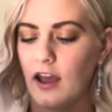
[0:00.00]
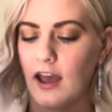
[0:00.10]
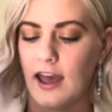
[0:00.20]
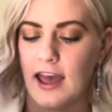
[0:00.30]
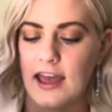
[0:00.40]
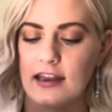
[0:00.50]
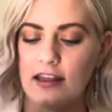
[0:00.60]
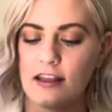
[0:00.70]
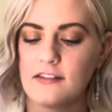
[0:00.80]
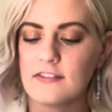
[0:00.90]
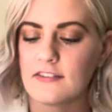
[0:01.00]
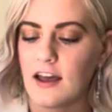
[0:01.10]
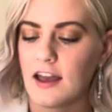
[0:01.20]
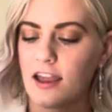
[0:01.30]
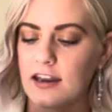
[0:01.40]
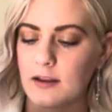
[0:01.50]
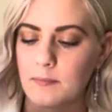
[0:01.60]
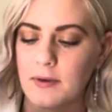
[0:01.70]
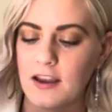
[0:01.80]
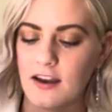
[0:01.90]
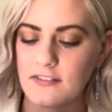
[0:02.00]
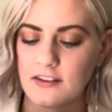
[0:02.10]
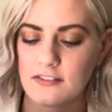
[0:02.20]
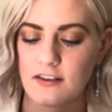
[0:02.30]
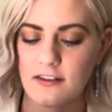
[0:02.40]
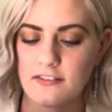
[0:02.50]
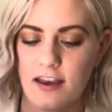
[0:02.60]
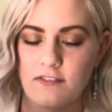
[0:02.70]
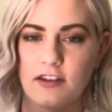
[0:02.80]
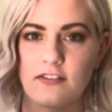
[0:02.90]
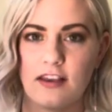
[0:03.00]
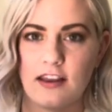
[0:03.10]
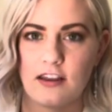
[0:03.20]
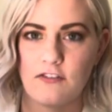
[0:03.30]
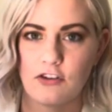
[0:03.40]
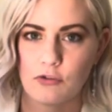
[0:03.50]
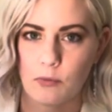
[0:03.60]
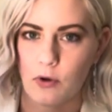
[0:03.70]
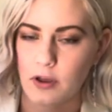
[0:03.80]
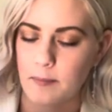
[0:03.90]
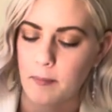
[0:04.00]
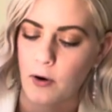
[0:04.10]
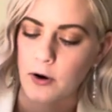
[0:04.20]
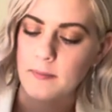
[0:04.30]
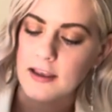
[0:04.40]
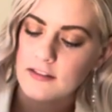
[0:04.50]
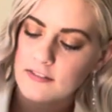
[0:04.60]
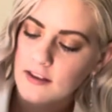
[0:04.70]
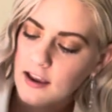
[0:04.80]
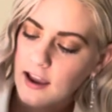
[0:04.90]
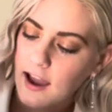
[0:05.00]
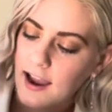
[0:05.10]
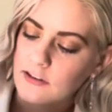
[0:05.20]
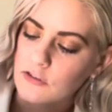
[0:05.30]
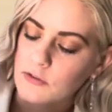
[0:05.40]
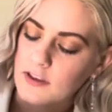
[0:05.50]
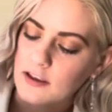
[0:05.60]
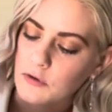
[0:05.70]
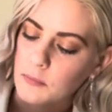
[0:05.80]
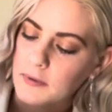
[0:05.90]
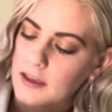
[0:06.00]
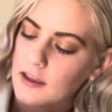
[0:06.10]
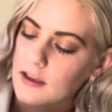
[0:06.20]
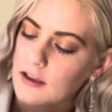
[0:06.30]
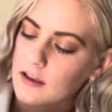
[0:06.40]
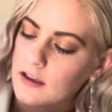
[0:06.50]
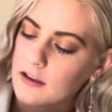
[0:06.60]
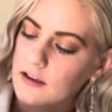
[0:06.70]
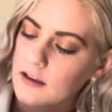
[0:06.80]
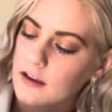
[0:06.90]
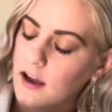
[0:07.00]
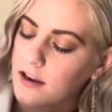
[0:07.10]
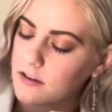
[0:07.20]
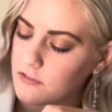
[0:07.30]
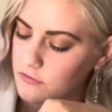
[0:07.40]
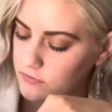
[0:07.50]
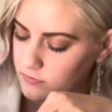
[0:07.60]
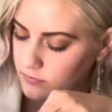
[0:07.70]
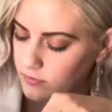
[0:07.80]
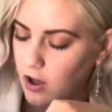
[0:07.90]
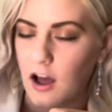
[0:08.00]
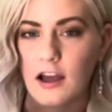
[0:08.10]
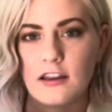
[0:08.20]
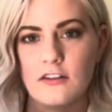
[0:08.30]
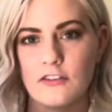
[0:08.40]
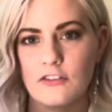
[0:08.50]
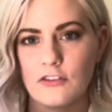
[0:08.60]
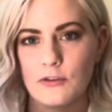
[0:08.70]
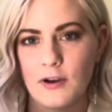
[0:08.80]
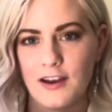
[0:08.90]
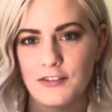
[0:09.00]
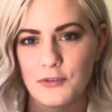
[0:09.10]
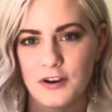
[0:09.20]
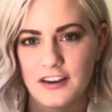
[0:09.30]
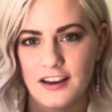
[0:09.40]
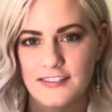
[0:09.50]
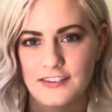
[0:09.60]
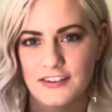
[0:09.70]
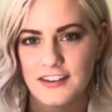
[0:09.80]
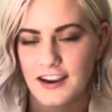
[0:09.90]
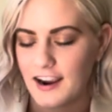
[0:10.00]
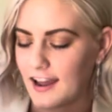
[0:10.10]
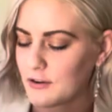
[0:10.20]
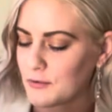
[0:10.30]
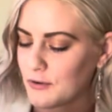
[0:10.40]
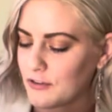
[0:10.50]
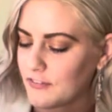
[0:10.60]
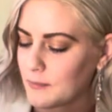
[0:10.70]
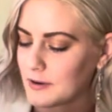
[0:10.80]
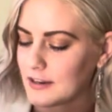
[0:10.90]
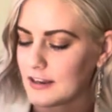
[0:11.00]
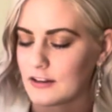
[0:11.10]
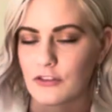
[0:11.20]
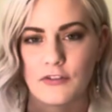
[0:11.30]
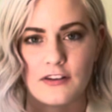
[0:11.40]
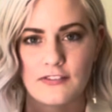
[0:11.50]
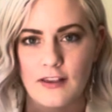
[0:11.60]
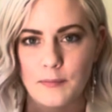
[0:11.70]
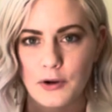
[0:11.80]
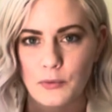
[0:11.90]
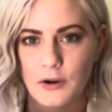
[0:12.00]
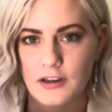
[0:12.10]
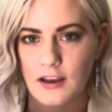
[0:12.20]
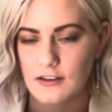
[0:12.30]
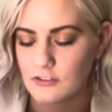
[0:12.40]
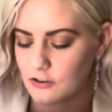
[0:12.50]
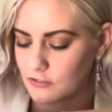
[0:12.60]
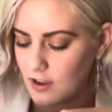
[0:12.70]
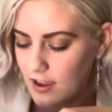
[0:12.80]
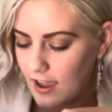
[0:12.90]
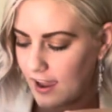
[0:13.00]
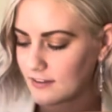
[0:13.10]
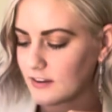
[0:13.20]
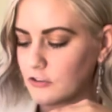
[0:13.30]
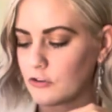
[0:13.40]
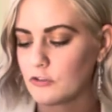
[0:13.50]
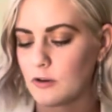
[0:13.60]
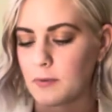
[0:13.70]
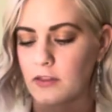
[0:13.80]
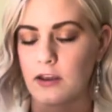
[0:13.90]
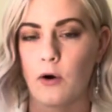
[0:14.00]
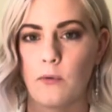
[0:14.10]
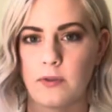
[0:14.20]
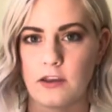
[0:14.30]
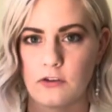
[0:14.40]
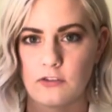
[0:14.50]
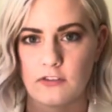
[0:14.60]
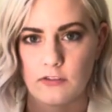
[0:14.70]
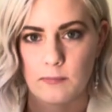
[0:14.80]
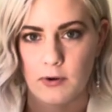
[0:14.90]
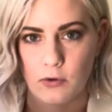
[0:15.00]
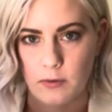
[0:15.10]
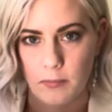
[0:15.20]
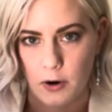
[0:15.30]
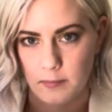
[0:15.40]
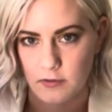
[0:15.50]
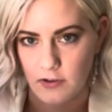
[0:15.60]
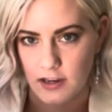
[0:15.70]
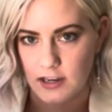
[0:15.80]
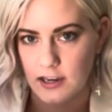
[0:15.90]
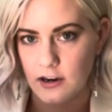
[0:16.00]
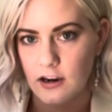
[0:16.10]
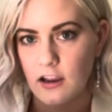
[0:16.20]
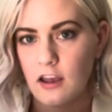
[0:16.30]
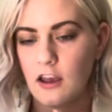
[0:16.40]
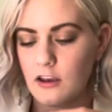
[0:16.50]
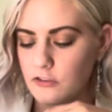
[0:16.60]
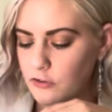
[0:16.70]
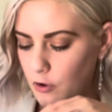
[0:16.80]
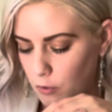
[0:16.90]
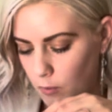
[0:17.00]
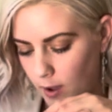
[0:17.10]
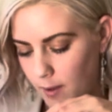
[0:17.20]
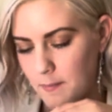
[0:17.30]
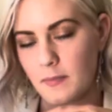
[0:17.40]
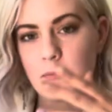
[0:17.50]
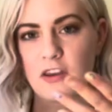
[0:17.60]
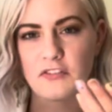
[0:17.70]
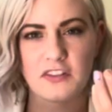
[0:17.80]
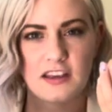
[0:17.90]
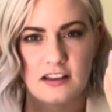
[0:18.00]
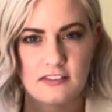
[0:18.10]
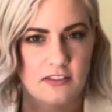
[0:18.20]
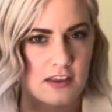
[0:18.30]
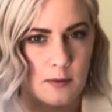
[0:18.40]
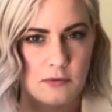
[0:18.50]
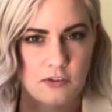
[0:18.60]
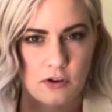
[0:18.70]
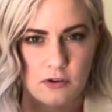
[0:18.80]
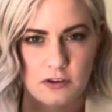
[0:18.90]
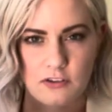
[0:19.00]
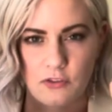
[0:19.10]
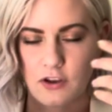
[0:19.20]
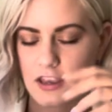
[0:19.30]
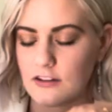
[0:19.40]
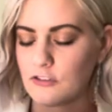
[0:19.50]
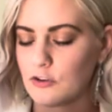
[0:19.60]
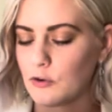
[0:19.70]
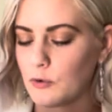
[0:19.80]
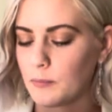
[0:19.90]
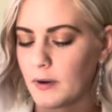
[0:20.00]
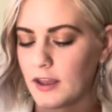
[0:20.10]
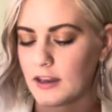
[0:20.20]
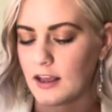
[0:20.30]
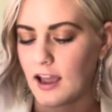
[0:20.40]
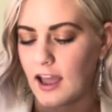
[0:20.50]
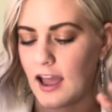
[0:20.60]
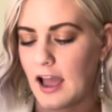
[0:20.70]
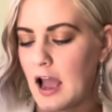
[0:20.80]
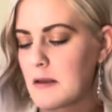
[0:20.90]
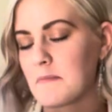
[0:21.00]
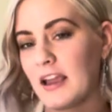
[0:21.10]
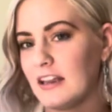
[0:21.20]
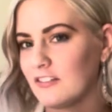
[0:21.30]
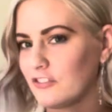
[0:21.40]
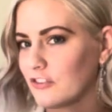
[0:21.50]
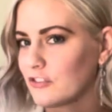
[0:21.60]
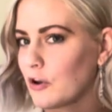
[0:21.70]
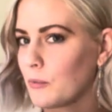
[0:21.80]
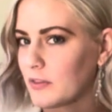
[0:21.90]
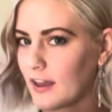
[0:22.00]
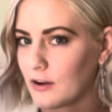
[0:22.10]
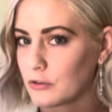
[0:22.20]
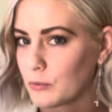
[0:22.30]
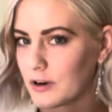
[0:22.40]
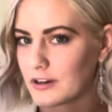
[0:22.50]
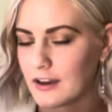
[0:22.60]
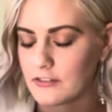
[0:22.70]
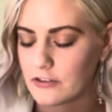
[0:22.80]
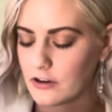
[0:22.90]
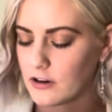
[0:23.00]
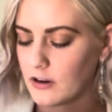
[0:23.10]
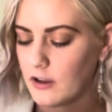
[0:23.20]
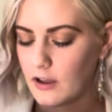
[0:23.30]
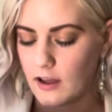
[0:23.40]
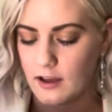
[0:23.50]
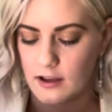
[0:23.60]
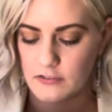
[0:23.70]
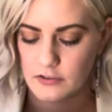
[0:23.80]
and inside, because it does have these individual compartments, I do think it'll be kind of odd to have an organizer in there. I don't know if I would need 3 separate organizers, as I do typically only use this middle compartment right here. So it's something I'm still going to look into, but I might just go without the organizer for the